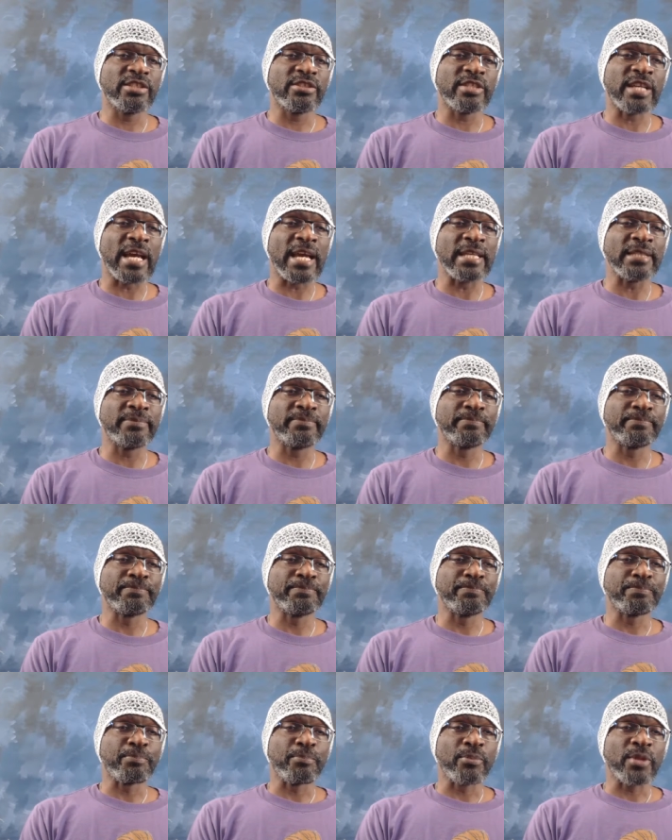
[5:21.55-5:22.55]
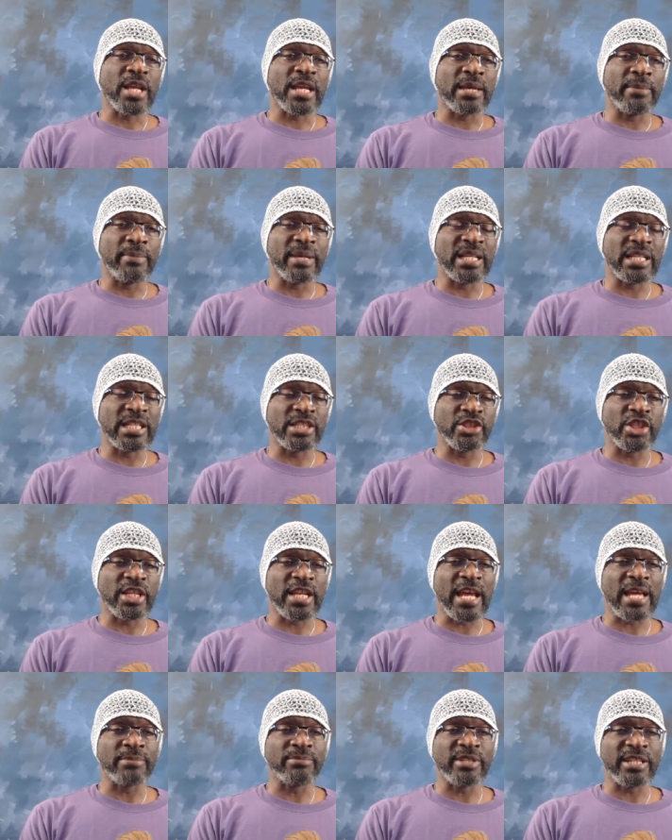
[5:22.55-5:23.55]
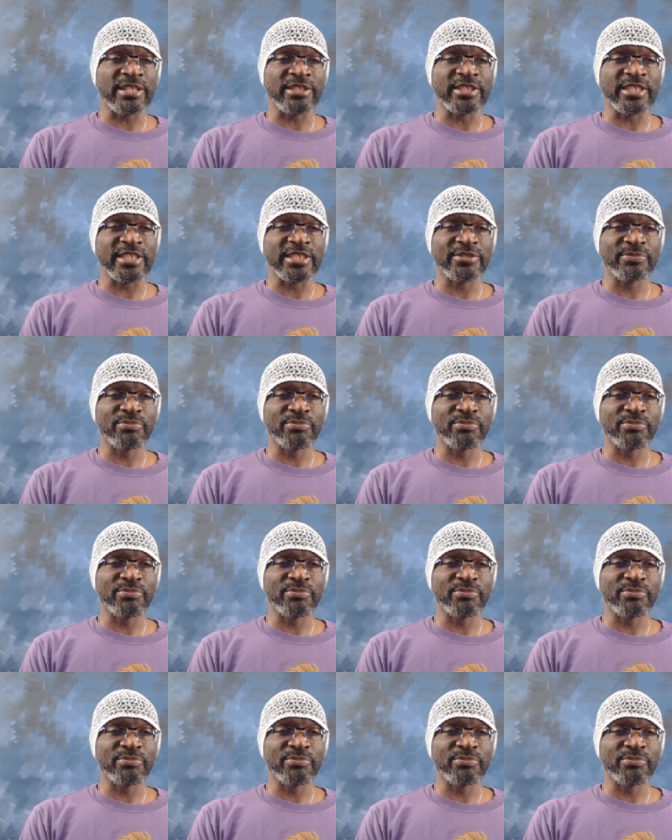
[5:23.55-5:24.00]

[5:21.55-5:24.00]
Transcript: right? In building your library.